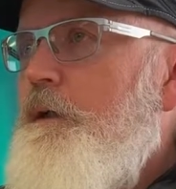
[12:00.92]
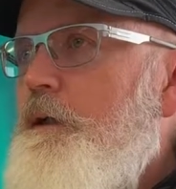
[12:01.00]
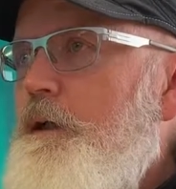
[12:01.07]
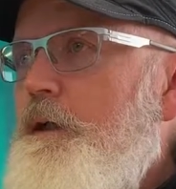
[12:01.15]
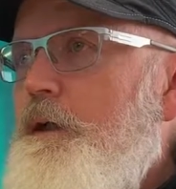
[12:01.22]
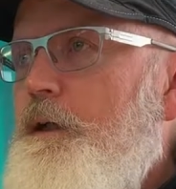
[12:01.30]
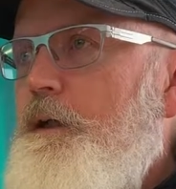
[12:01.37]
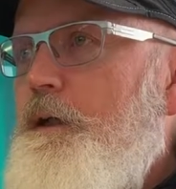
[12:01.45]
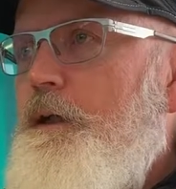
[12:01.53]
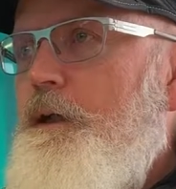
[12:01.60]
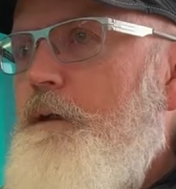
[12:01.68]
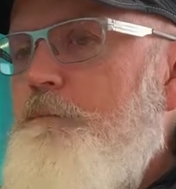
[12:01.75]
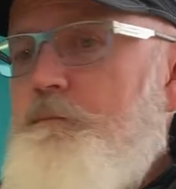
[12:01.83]

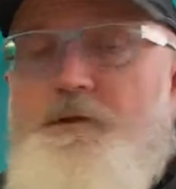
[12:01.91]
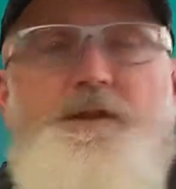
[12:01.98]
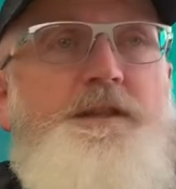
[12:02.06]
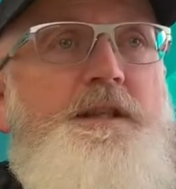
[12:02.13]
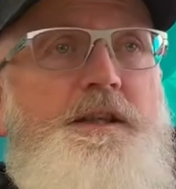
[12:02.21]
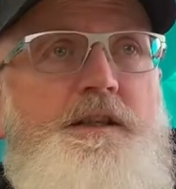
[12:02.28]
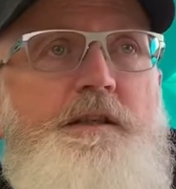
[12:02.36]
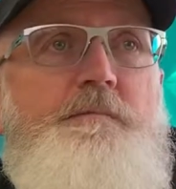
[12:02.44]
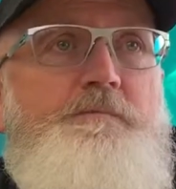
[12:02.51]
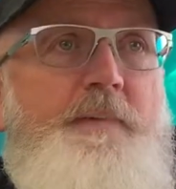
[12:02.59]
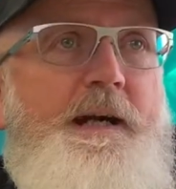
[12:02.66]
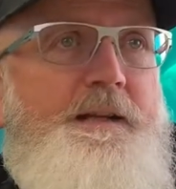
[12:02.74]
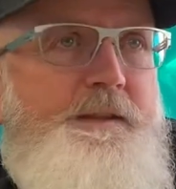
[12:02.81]
because it's actually
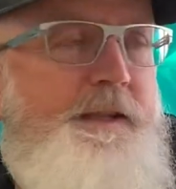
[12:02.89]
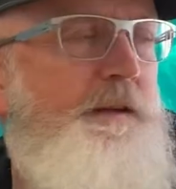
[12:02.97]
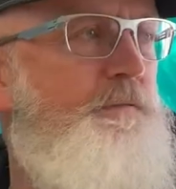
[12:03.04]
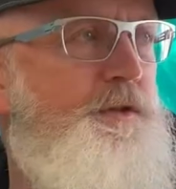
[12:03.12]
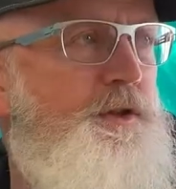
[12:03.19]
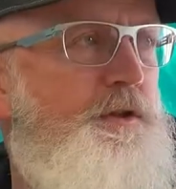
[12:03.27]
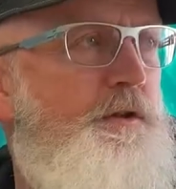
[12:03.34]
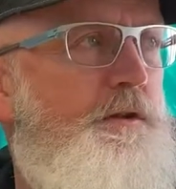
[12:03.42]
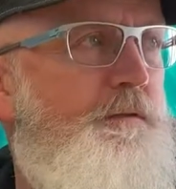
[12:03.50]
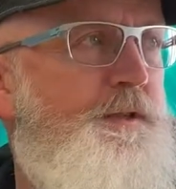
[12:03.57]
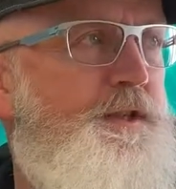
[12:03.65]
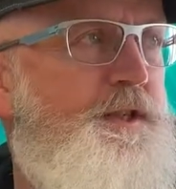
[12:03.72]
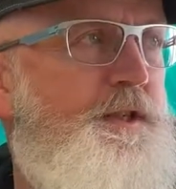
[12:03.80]
part of that
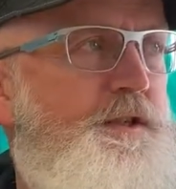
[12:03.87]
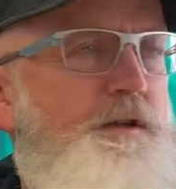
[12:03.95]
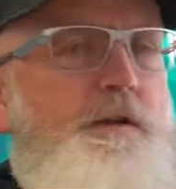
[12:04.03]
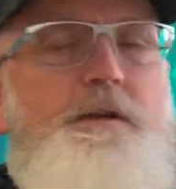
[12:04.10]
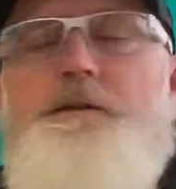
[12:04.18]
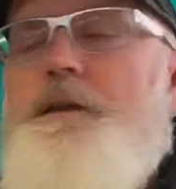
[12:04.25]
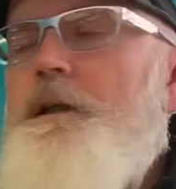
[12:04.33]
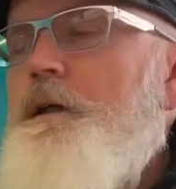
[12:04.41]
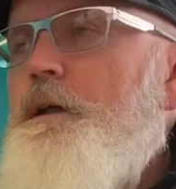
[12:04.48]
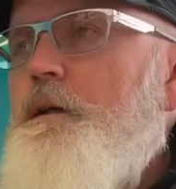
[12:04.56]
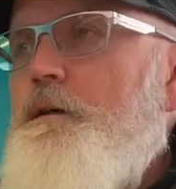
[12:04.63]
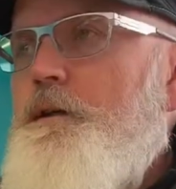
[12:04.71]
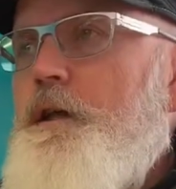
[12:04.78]
reserve it sits on.
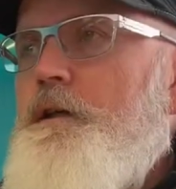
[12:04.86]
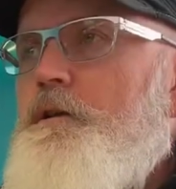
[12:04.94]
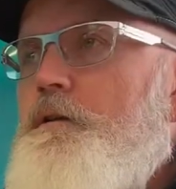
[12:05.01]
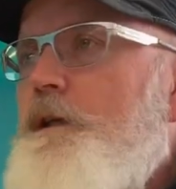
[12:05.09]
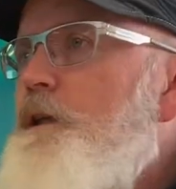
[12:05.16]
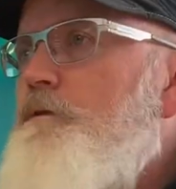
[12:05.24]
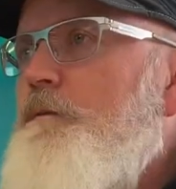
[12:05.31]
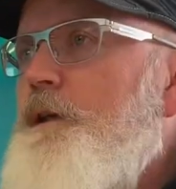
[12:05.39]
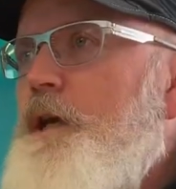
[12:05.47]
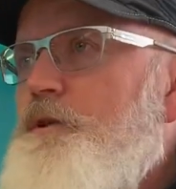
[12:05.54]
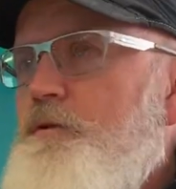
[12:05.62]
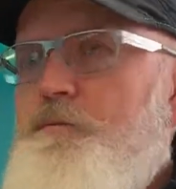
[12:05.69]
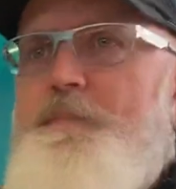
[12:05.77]
Then you need to
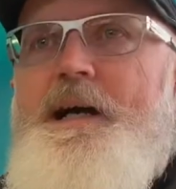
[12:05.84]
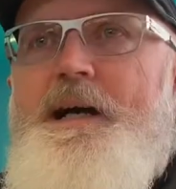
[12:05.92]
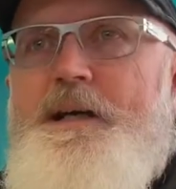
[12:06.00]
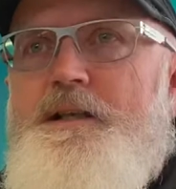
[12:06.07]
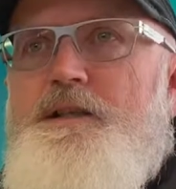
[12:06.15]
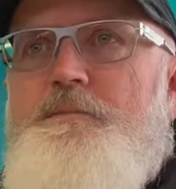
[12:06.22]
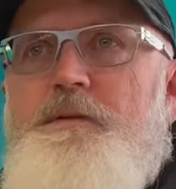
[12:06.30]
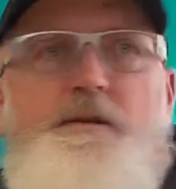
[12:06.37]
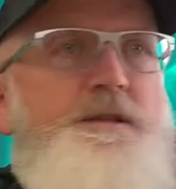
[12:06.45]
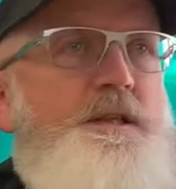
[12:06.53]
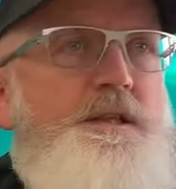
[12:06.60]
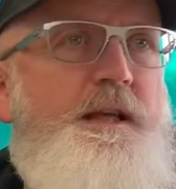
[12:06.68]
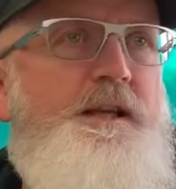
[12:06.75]
engage with parks
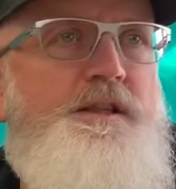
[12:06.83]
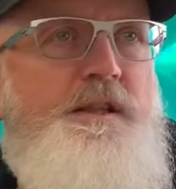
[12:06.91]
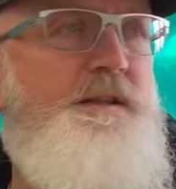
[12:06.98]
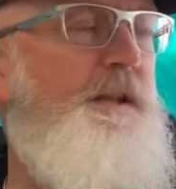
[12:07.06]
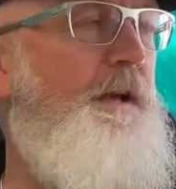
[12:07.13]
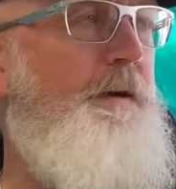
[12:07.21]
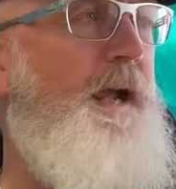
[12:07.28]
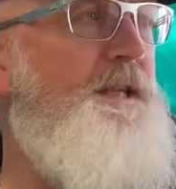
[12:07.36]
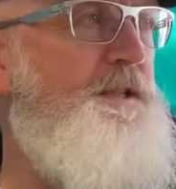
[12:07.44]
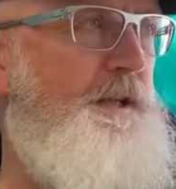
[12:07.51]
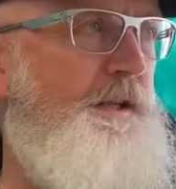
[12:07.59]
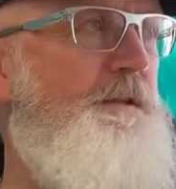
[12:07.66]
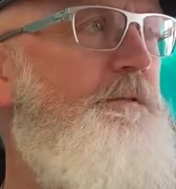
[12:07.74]
because it's actually their
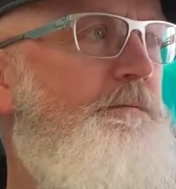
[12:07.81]
asset.